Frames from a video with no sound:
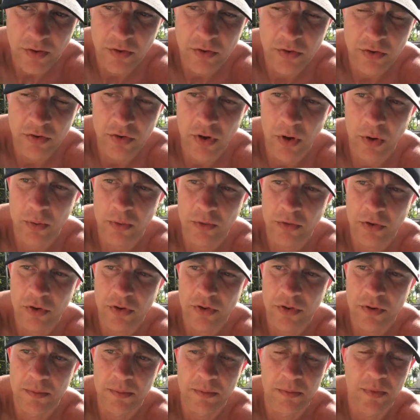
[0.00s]
So
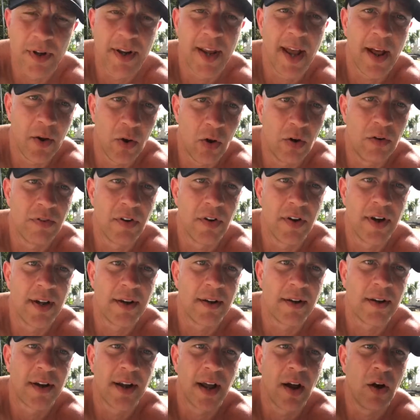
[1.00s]
just get over it
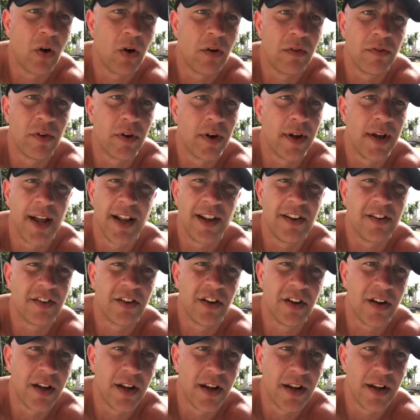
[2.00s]

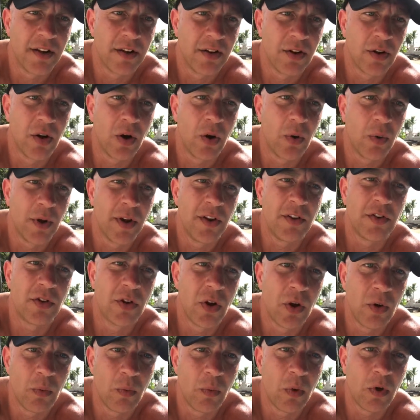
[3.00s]
instantly. You know, it's
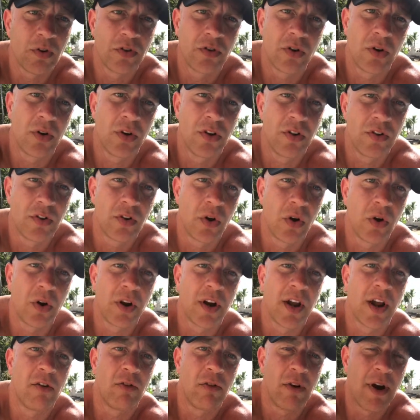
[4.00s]
done. What's done is
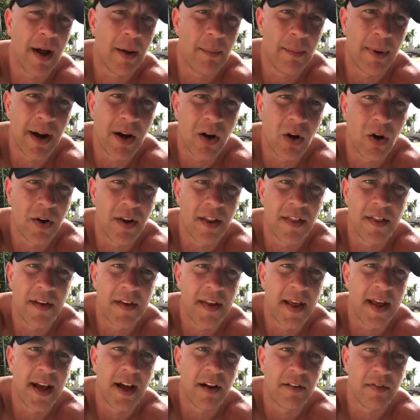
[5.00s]
done. Get right back on it the
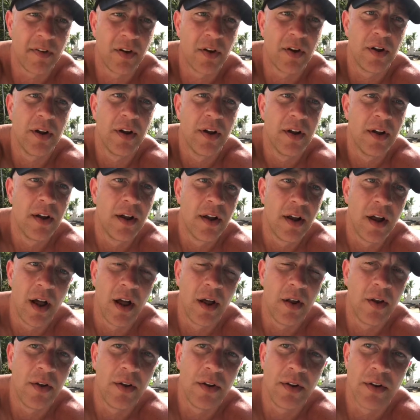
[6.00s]
day after.
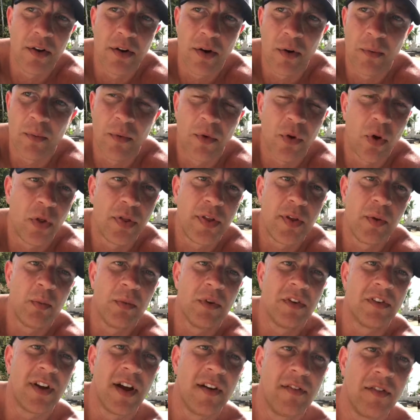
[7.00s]
And, you know, nothing
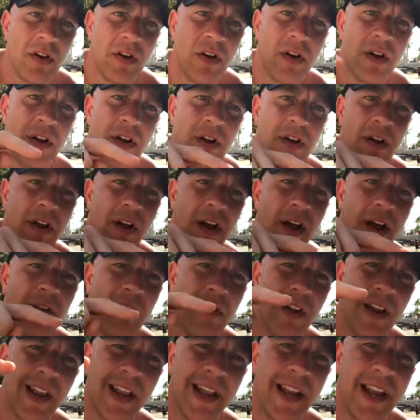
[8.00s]
was ever
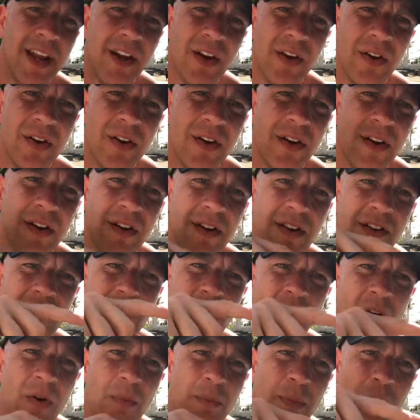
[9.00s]
linear.
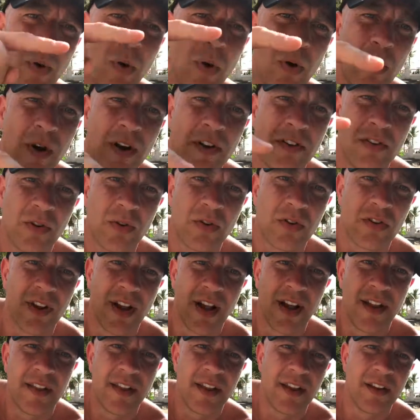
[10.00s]
It's all, progress looks
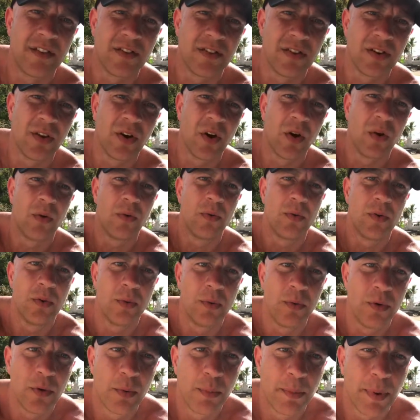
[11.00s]
like this. You know,
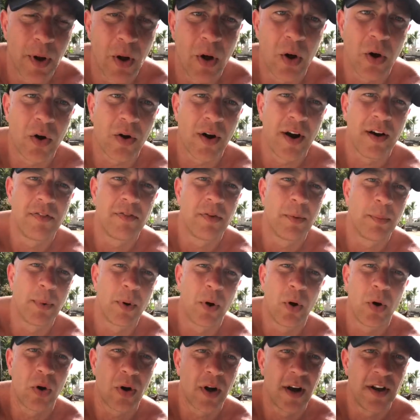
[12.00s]
you plot a graph for
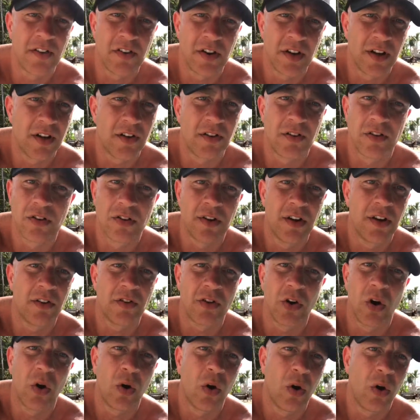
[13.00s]
progress, and
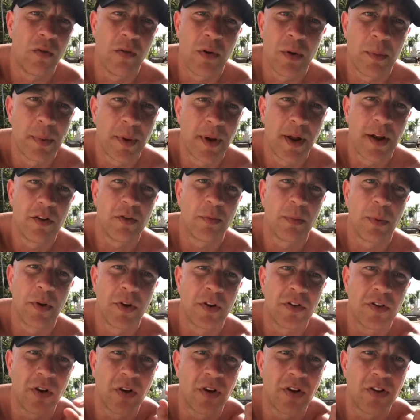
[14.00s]
it's all over the place. But
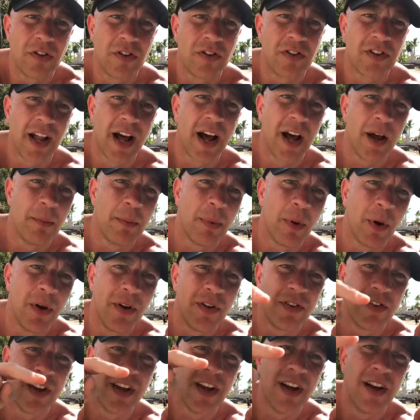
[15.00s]
as long as your starting
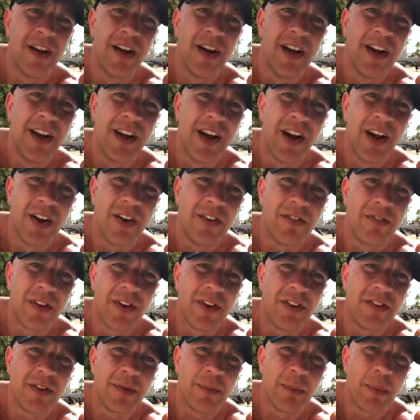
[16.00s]
point's here and your
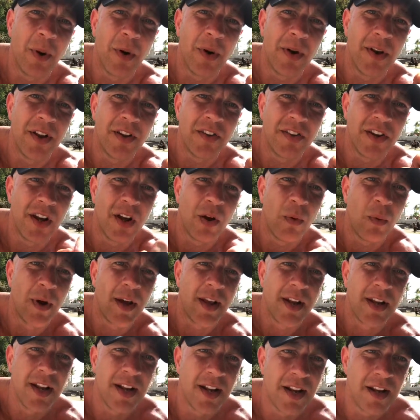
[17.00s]
finishing point is here where
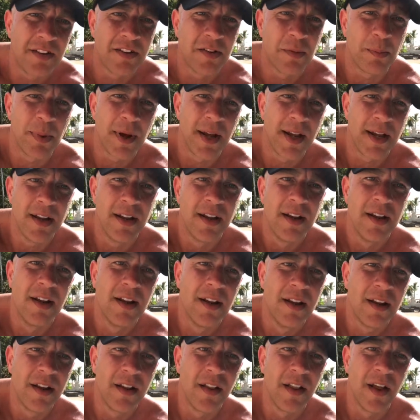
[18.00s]
you need it to be,
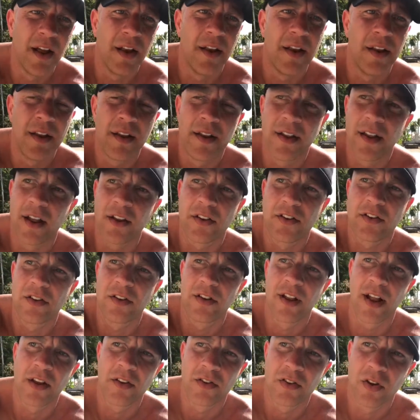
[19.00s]
then
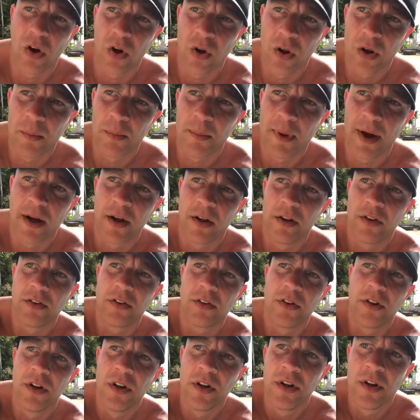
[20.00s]
that's all that
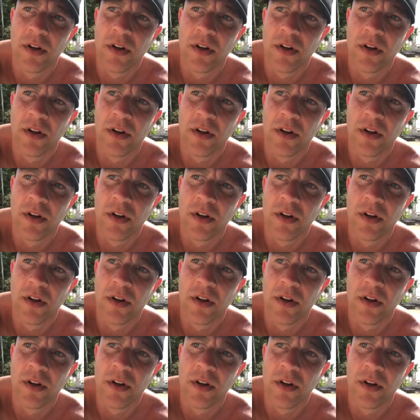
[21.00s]
matters.